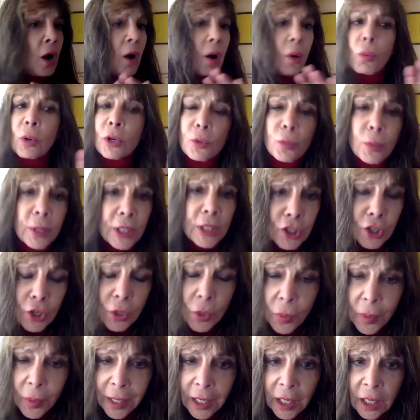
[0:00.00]
What are we
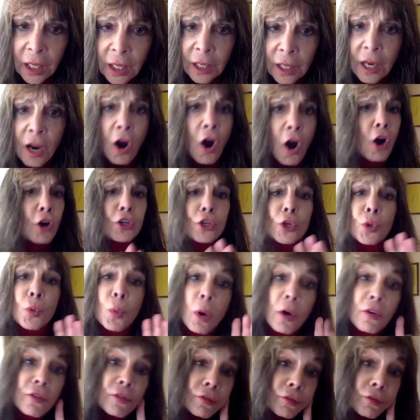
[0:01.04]
doing? Are you
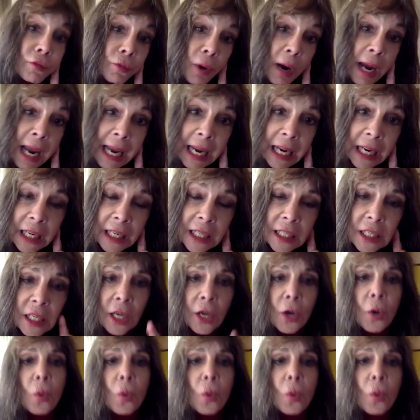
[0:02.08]
afraid?